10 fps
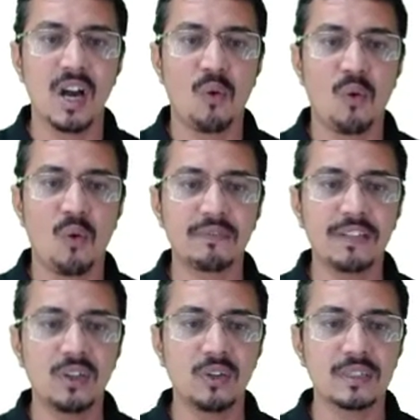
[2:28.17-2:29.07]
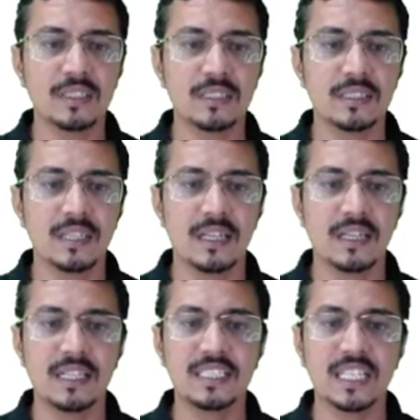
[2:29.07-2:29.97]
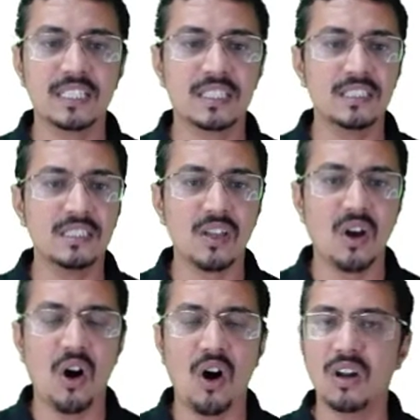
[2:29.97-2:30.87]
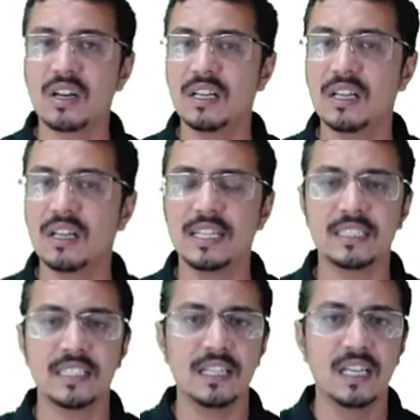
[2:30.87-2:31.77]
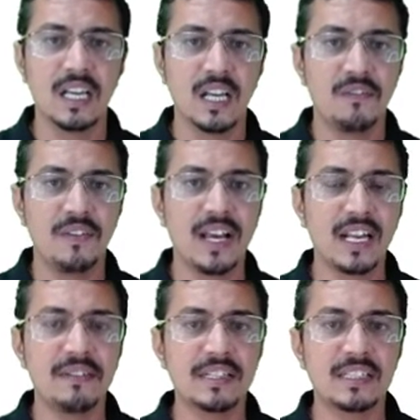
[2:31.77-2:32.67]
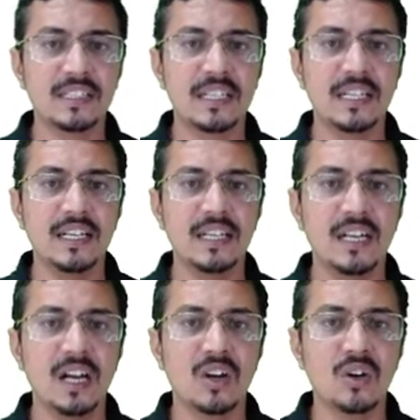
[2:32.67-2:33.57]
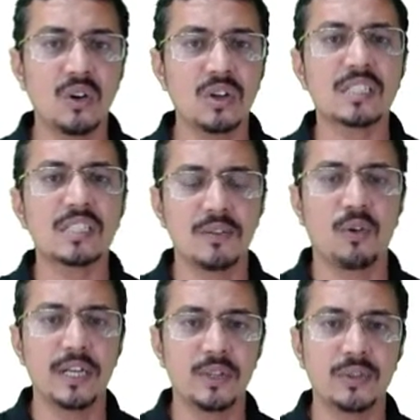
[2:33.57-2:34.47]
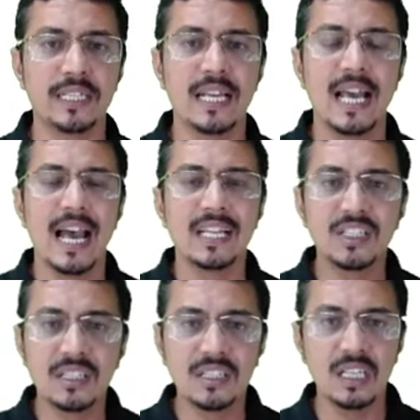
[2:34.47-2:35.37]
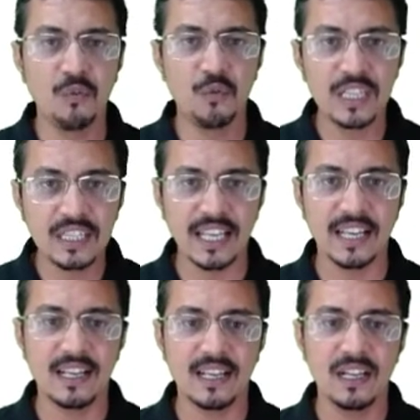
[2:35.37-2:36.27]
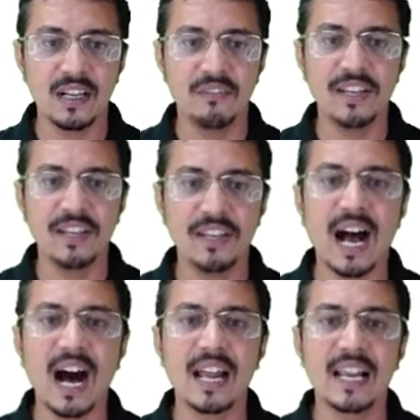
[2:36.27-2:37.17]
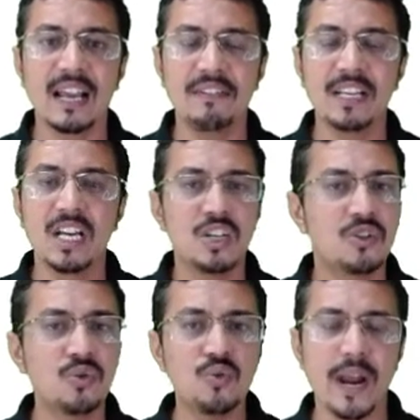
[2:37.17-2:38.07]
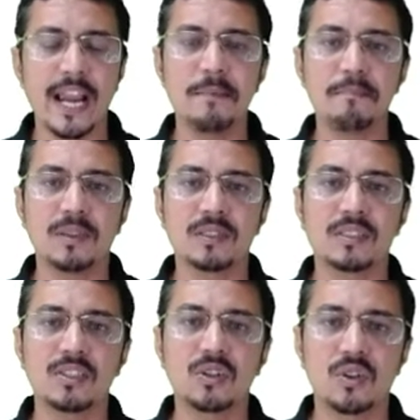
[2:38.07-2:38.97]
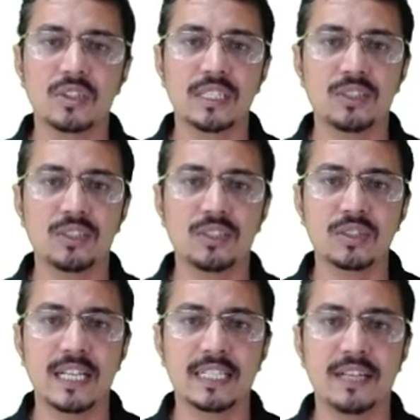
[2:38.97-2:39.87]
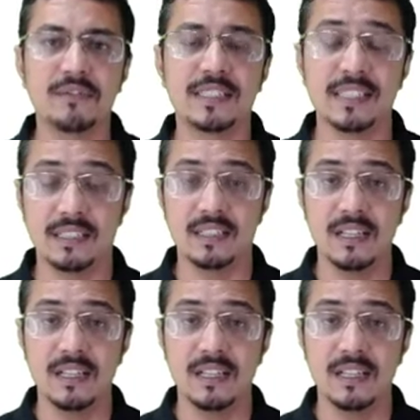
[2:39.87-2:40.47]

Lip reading: what we lose is rejections, or let's say we are having certain cost involved into it, and generally we think we are having 2 to 8% cost associated with it.